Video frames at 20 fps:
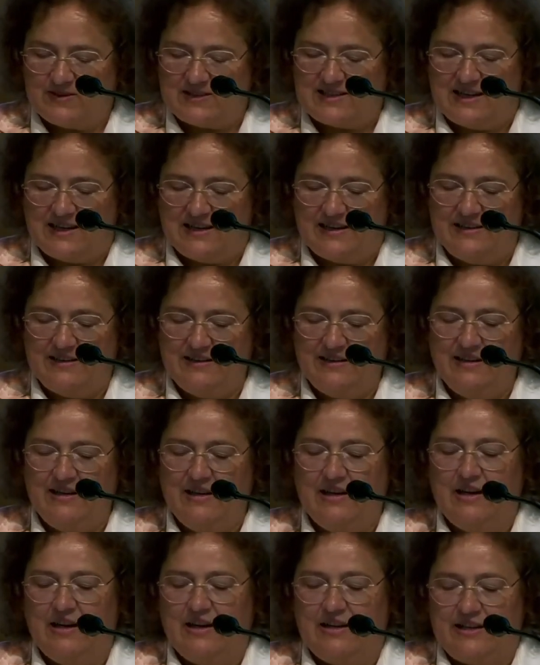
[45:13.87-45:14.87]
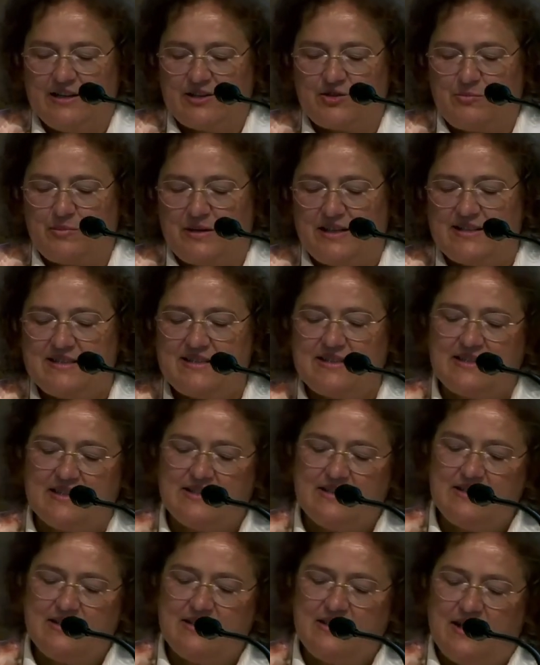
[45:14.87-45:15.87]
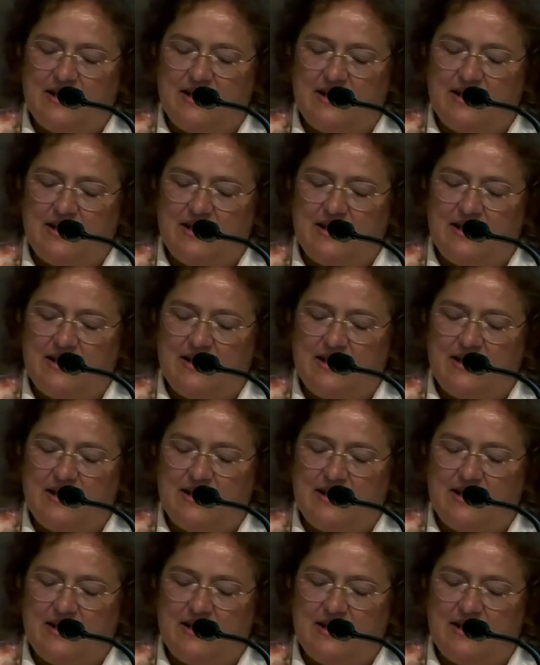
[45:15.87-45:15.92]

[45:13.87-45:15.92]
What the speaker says: humanity, which Stein calls species.